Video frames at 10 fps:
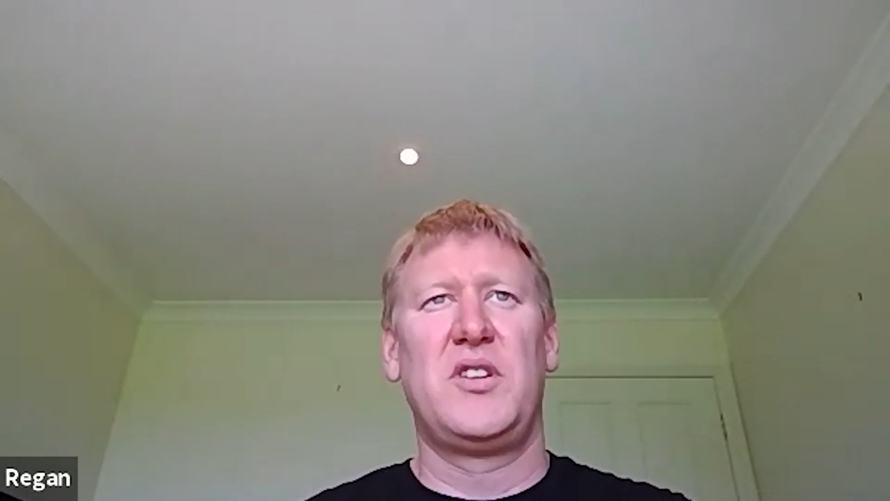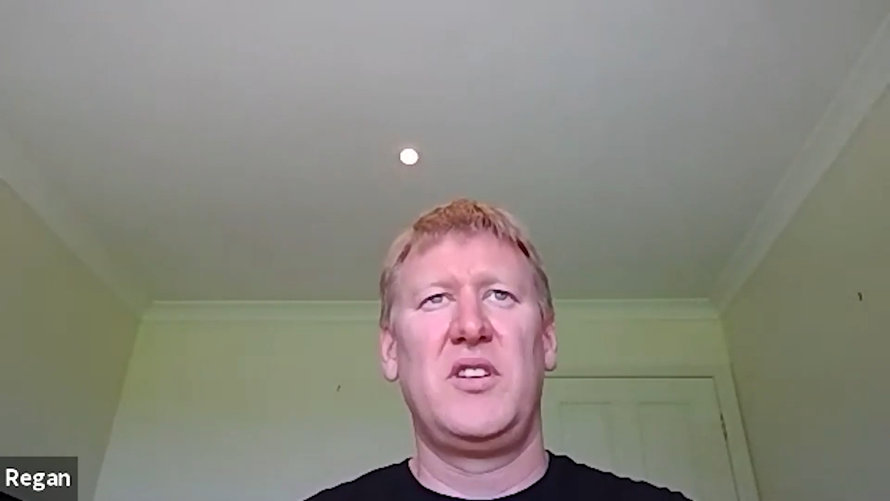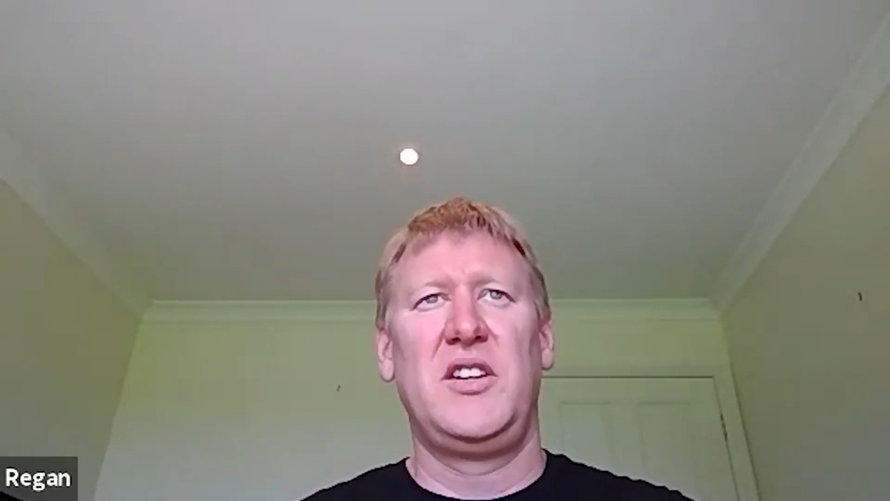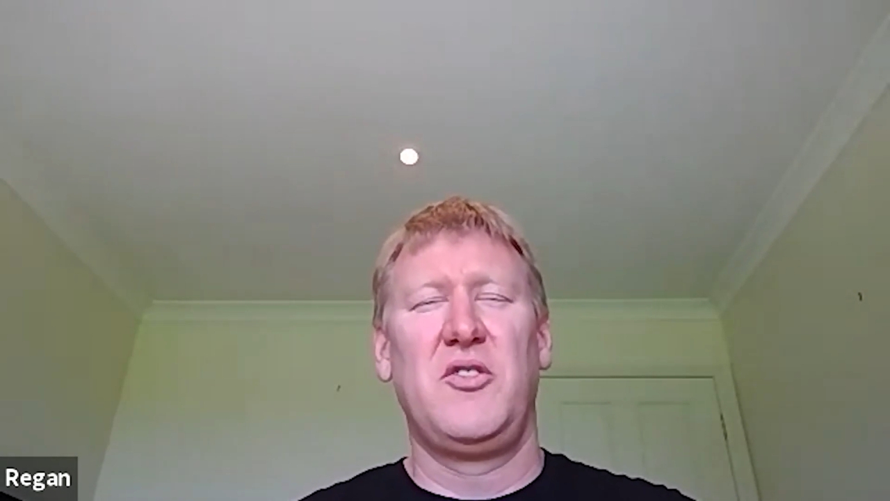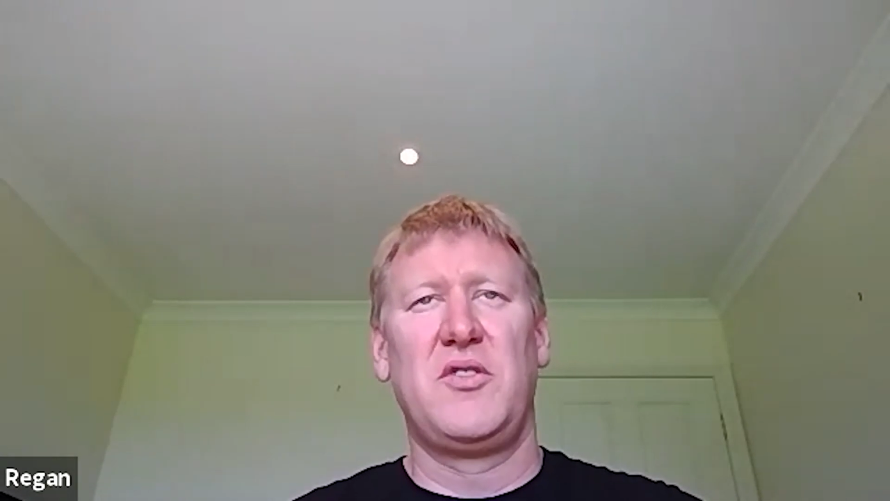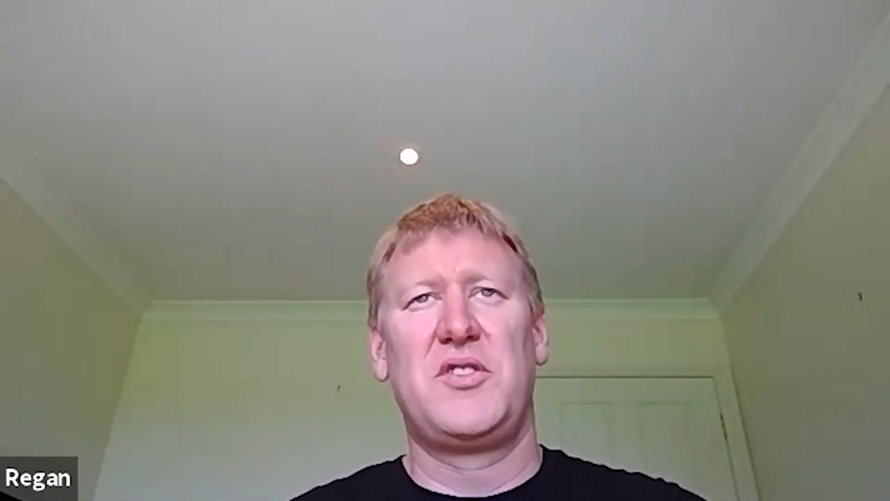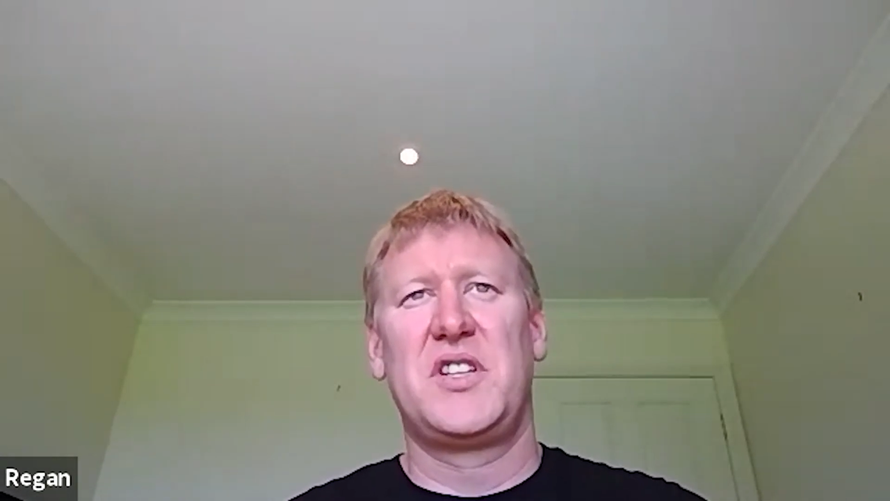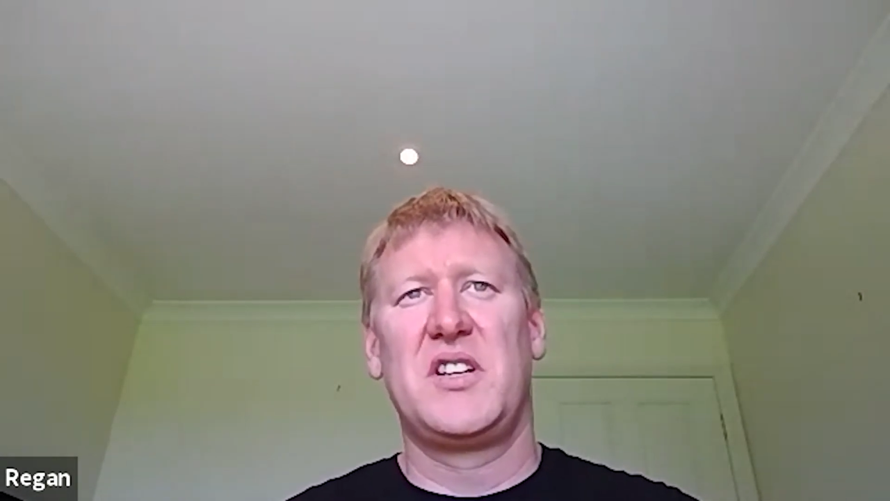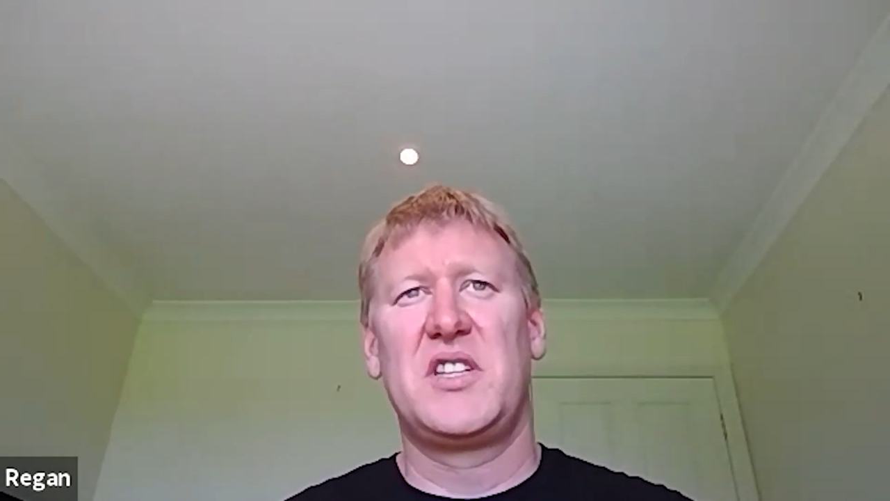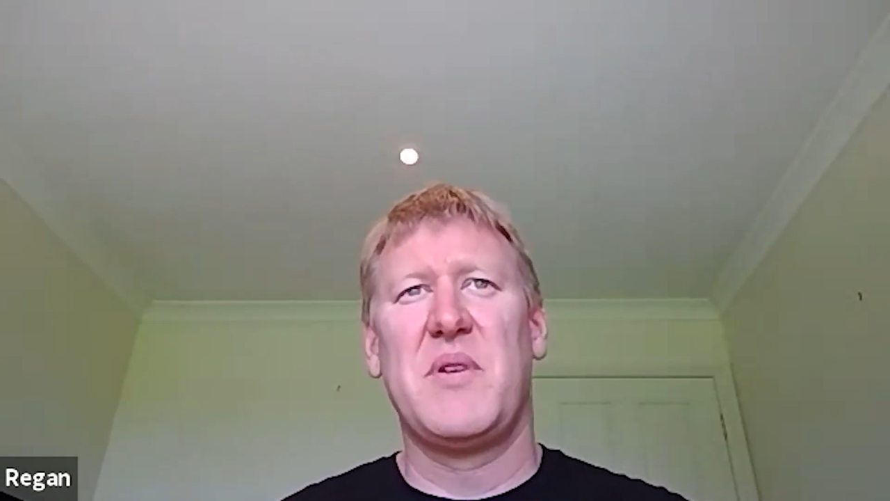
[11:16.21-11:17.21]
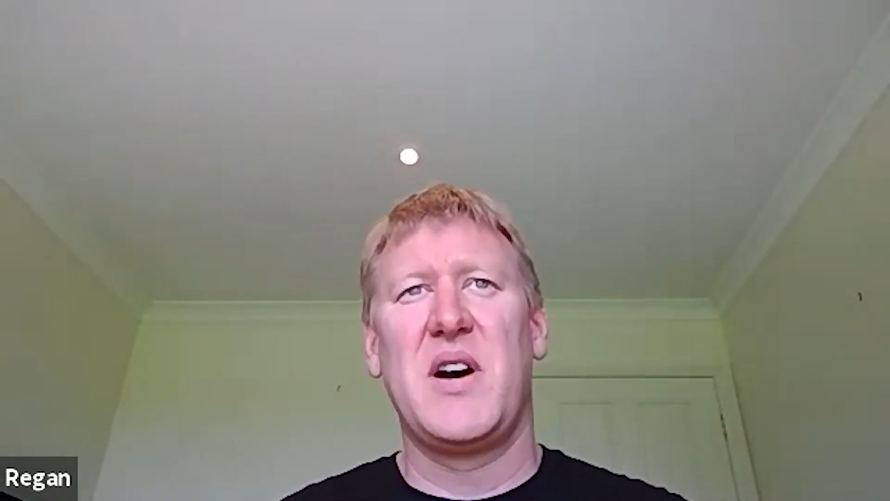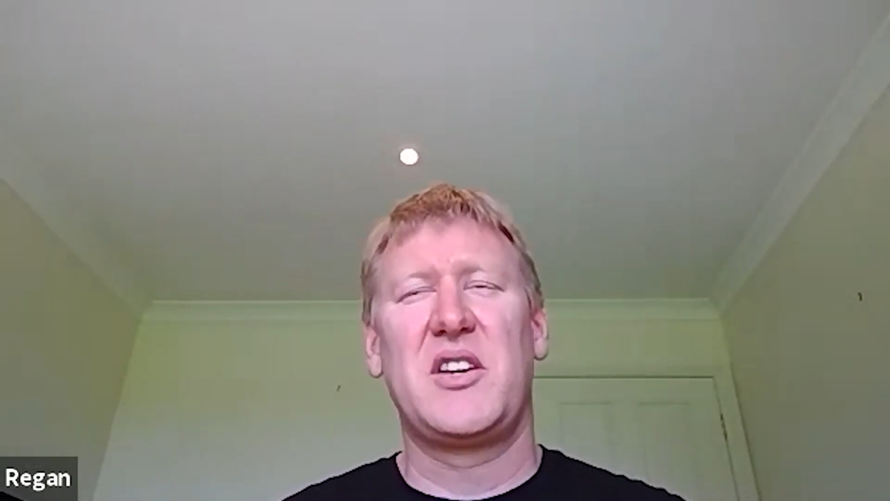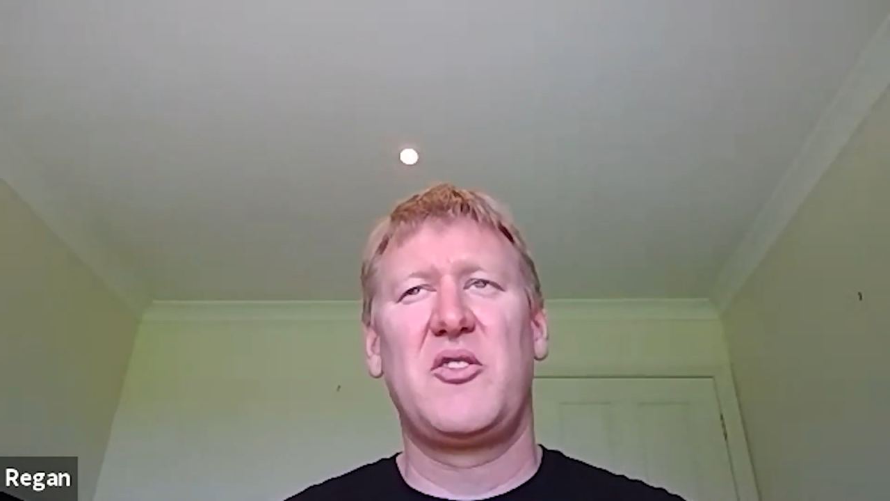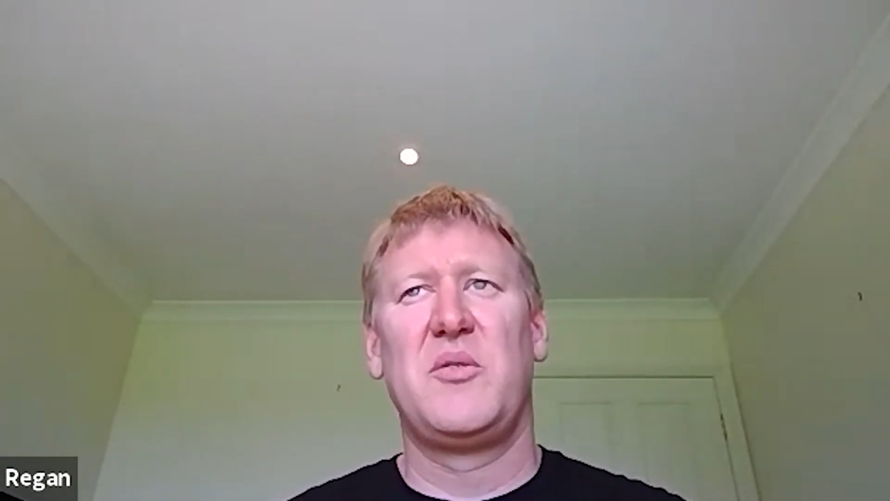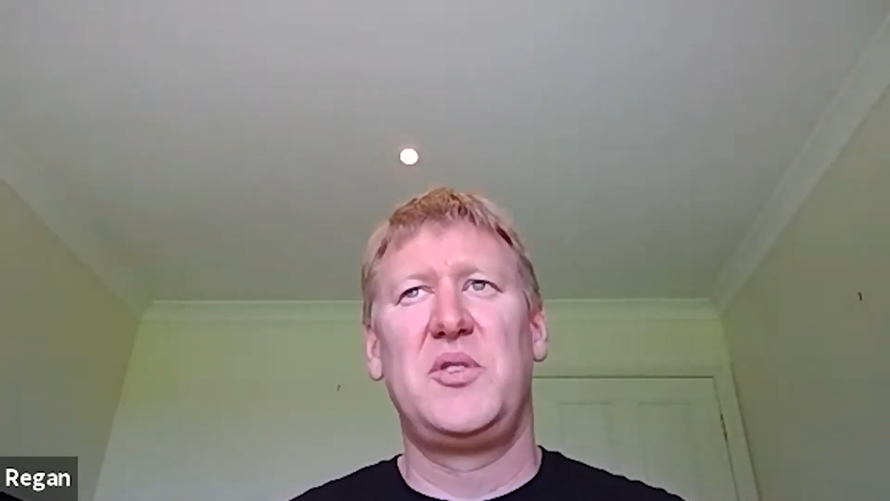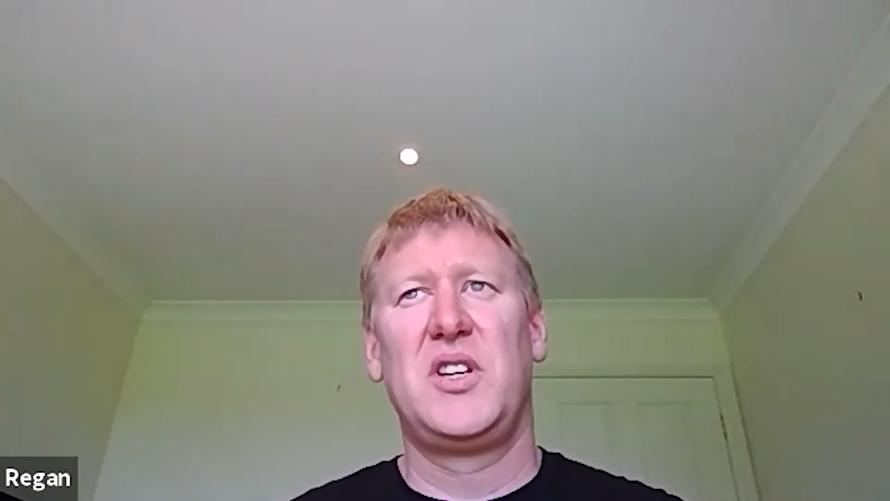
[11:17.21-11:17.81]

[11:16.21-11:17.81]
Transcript: and you're interested in Smart Encrypt,